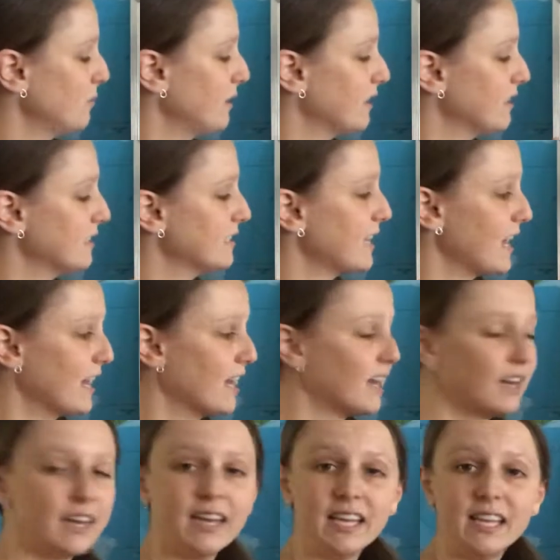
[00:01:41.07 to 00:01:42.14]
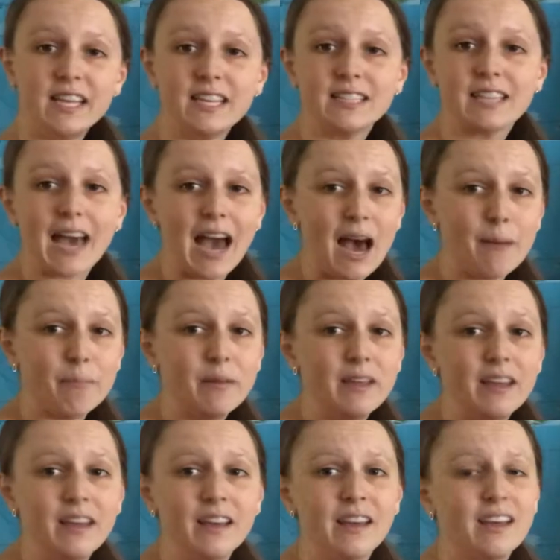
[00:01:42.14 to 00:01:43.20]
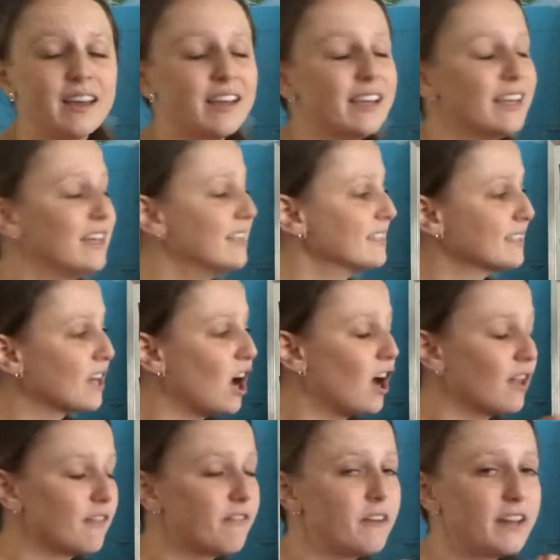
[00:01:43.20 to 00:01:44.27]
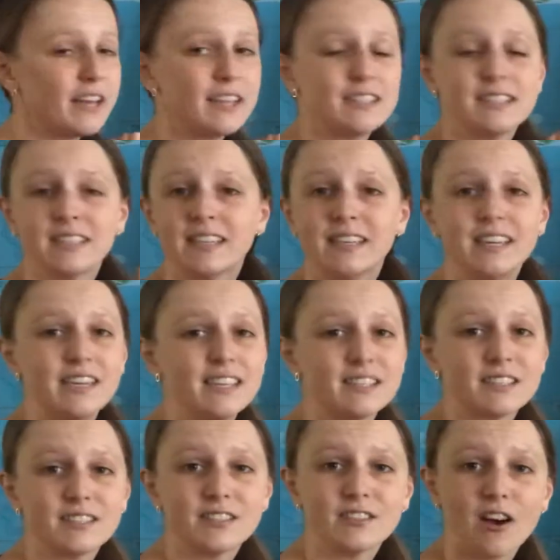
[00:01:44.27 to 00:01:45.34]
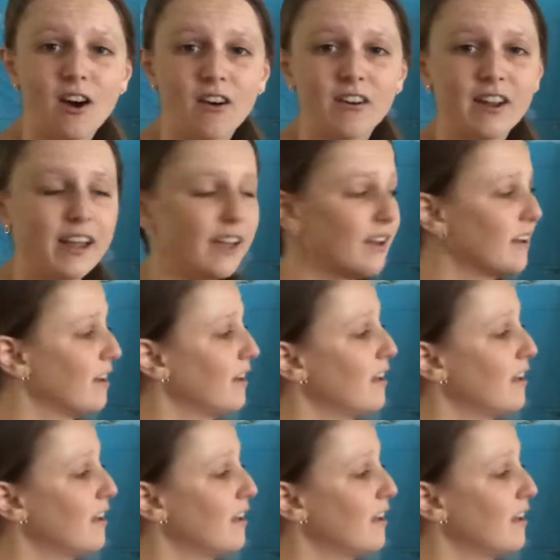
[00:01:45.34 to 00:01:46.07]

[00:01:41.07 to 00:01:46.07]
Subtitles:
We could say he is happy, he is confident, he is sorry,